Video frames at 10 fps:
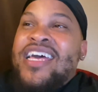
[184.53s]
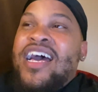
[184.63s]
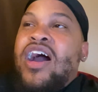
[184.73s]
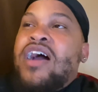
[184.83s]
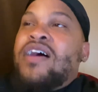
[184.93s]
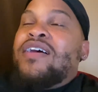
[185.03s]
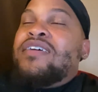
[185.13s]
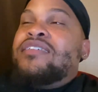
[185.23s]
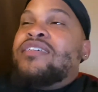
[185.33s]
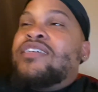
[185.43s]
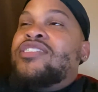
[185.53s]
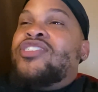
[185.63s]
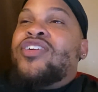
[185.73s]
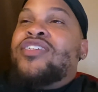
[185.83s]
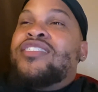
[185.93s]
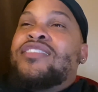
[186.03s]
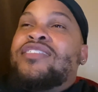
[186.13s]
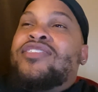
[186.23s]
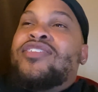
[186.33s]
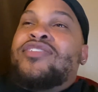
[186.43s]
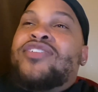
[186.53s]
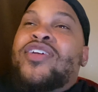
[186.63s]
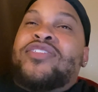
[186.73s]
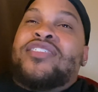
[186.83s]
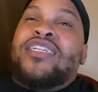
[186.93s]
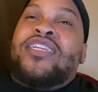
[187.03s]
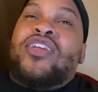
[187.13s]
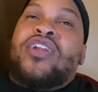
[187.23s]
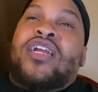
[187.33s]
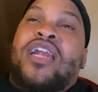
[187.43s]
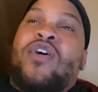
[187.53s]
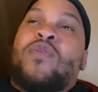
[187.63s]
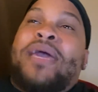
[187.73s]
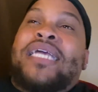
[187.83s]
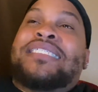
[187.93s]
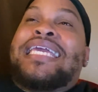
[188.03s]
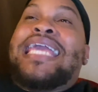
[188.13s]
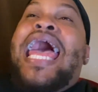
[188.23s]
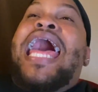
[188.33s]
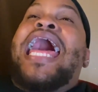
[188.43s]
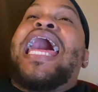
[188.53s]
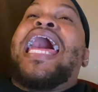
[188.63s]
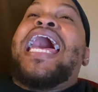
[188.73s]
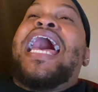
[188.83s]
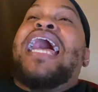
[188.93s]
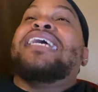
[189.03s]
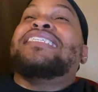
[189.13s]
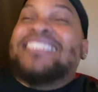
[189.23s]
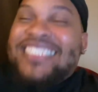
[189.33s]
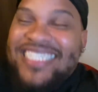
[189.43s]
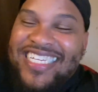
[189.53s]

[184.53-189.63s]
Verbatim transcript: uh, uh, jerseys, jer jerseys in the dirty clothes basket, guys.